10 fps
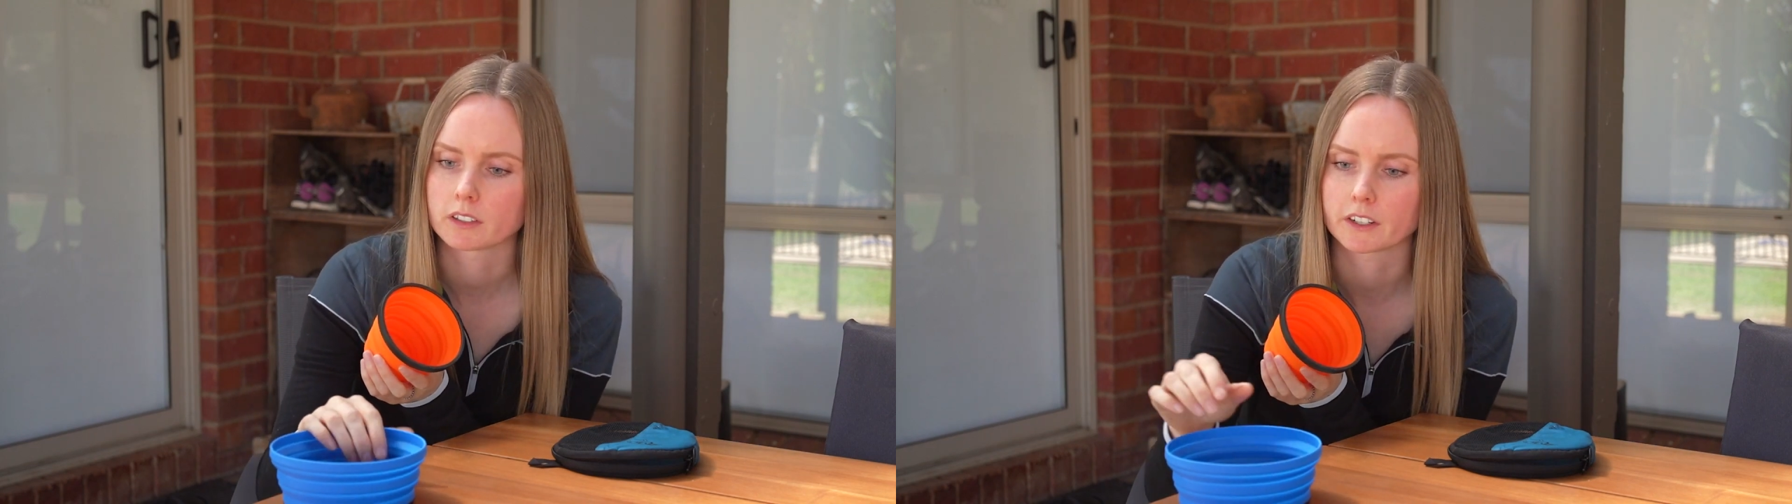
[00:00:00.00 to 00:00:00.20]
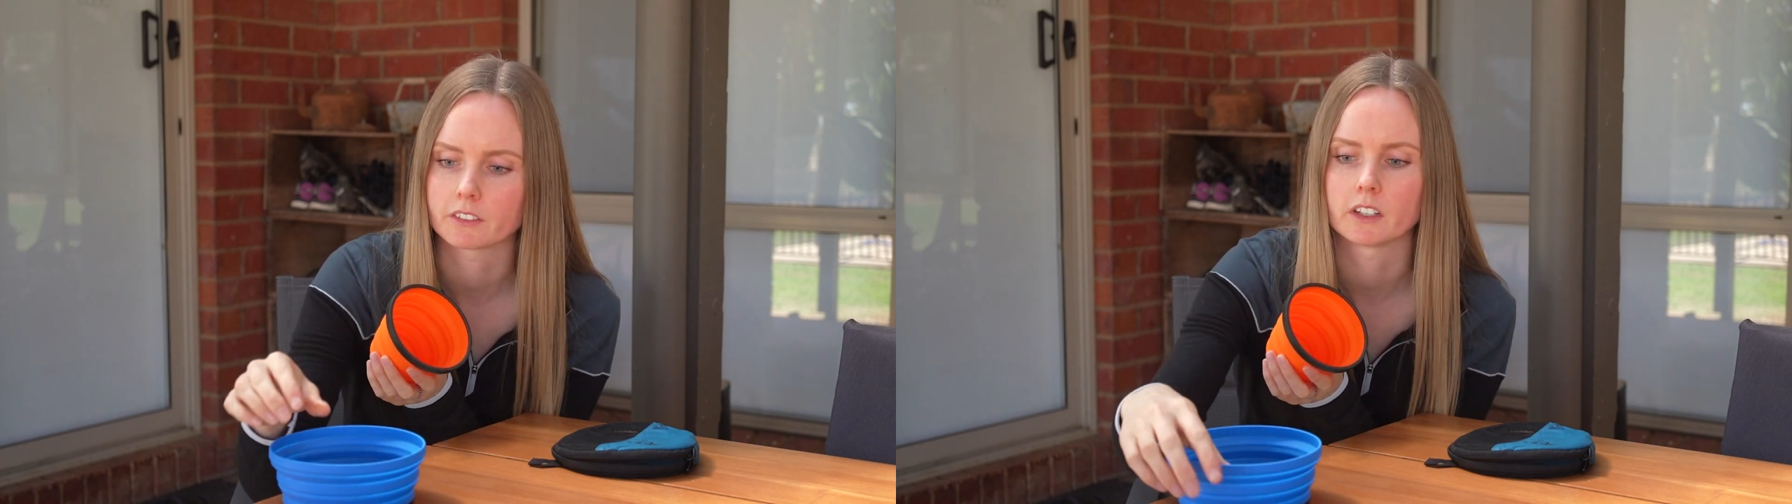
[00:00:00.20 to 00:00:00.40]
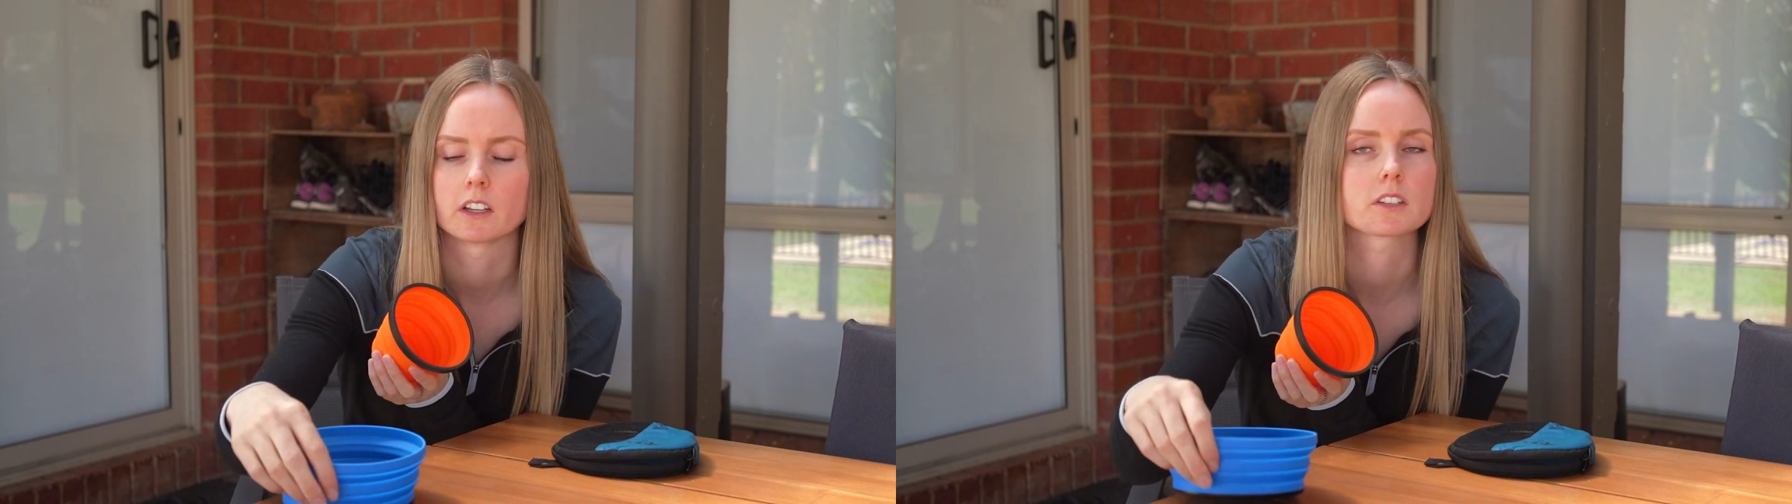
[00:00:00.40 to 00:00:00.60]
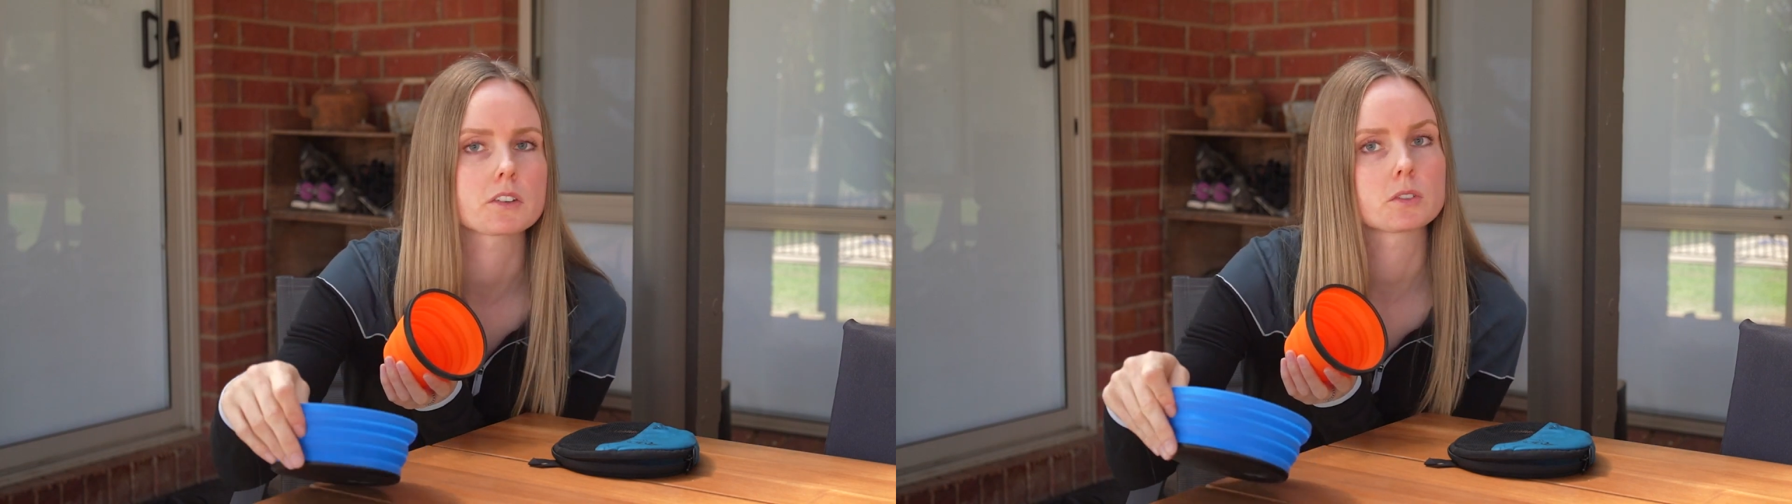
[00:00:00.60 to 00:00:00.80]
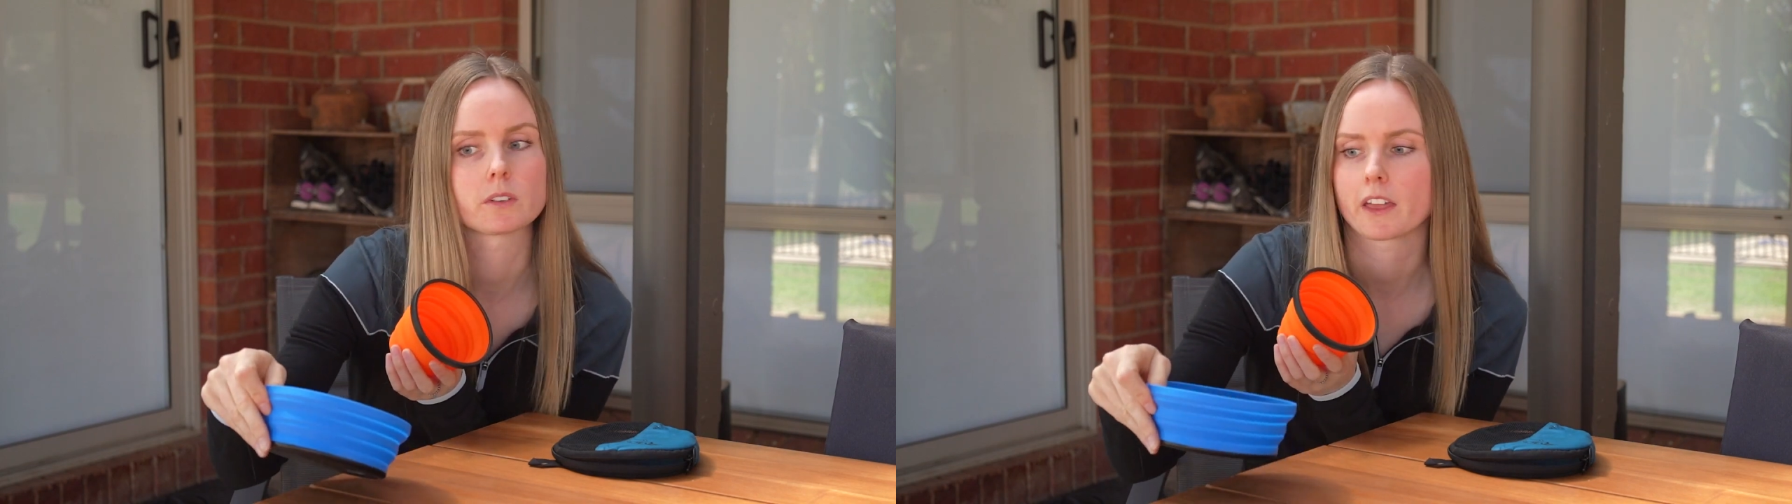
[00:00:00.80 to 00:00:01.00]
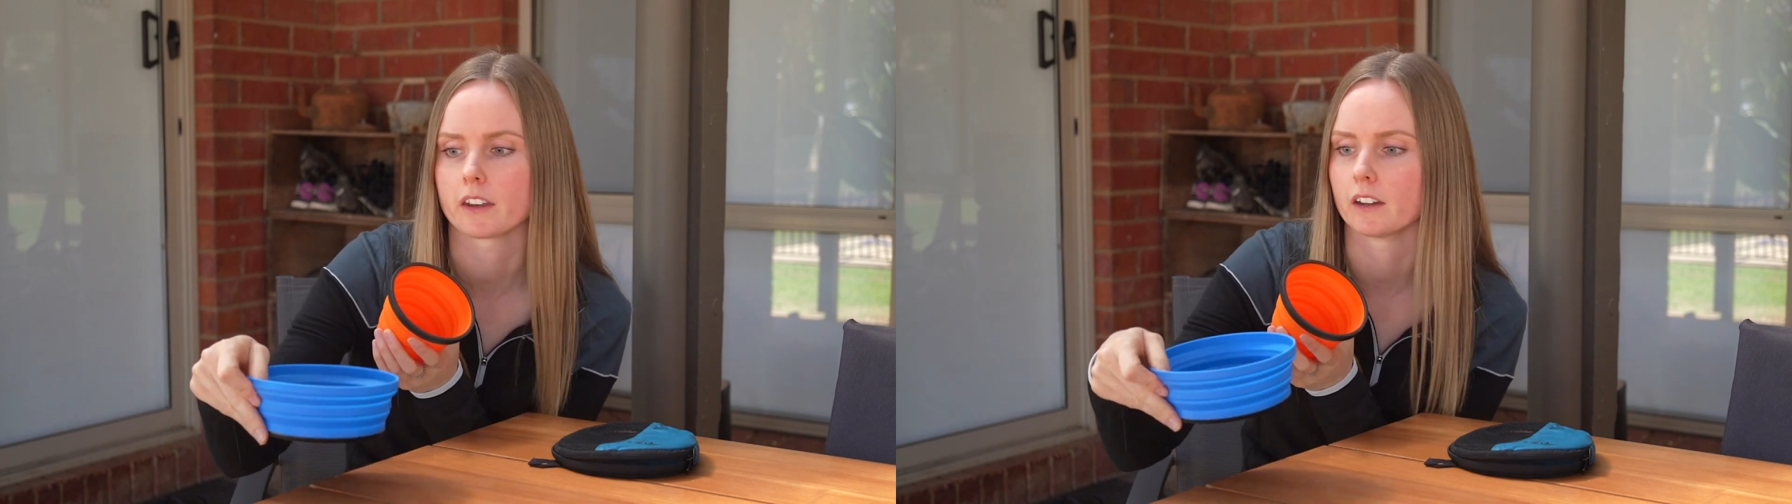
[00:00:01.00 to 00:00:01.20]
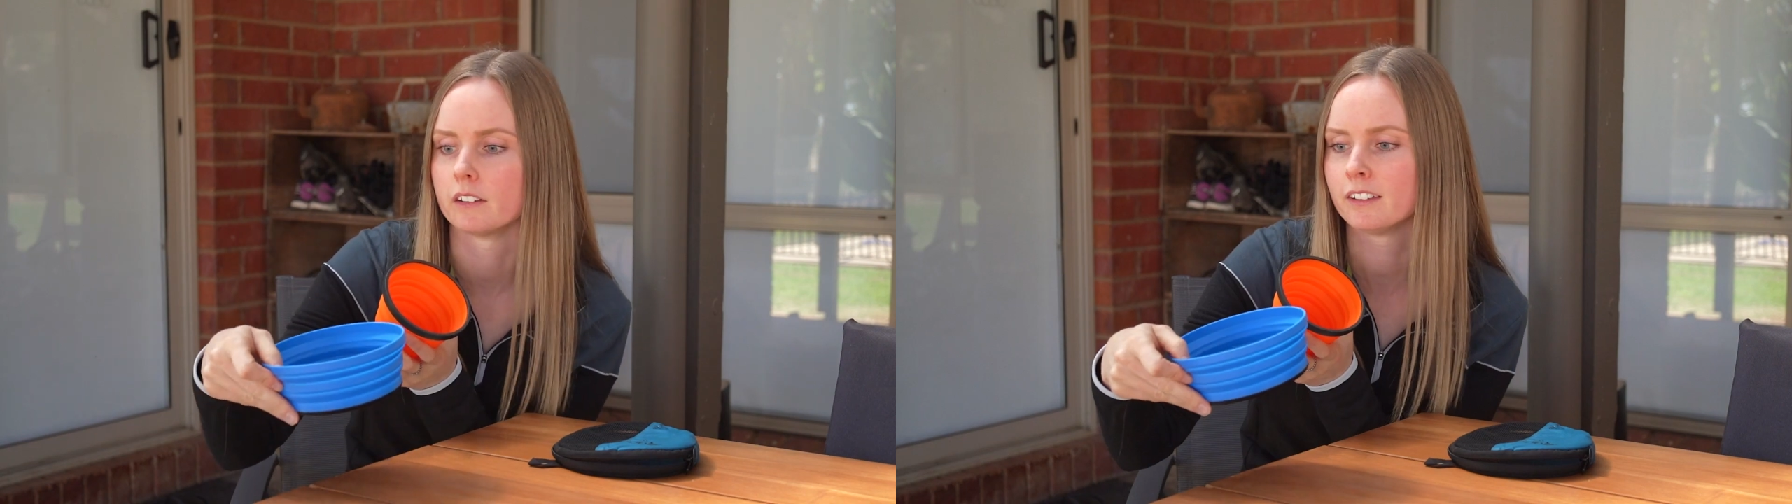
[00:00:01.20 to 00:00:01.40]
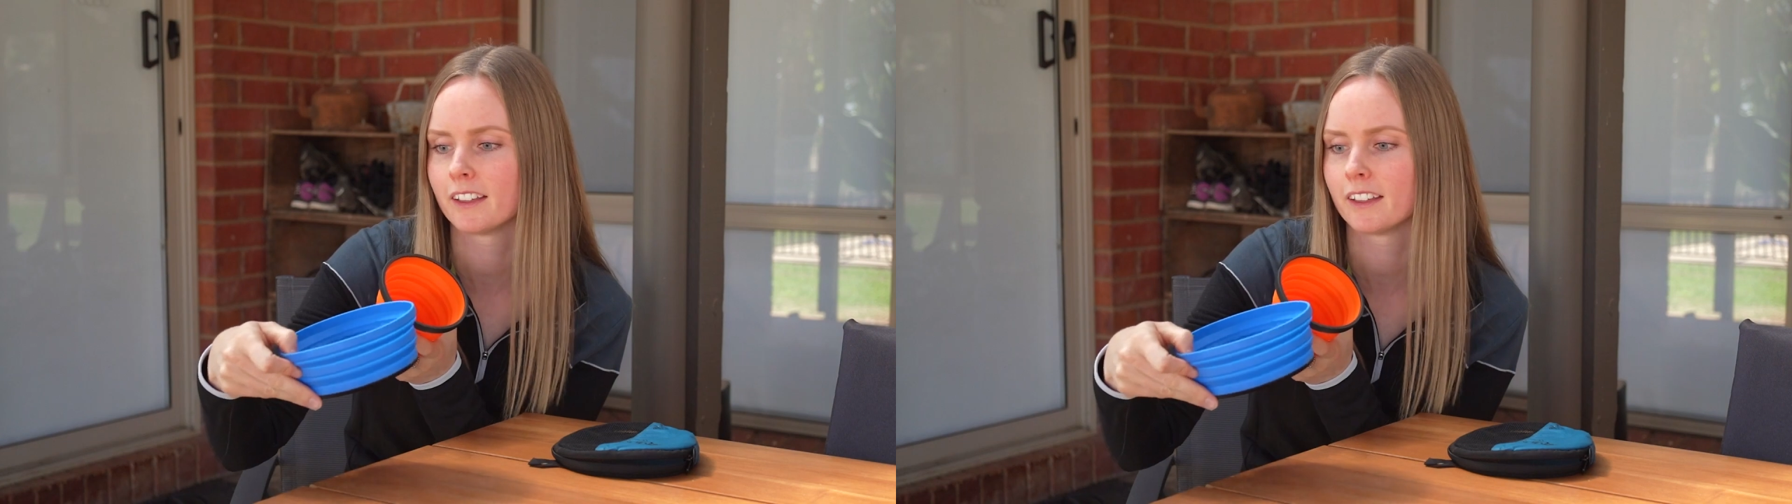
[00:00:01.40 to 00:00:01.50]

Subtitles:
I didn't realise, I just saw that now.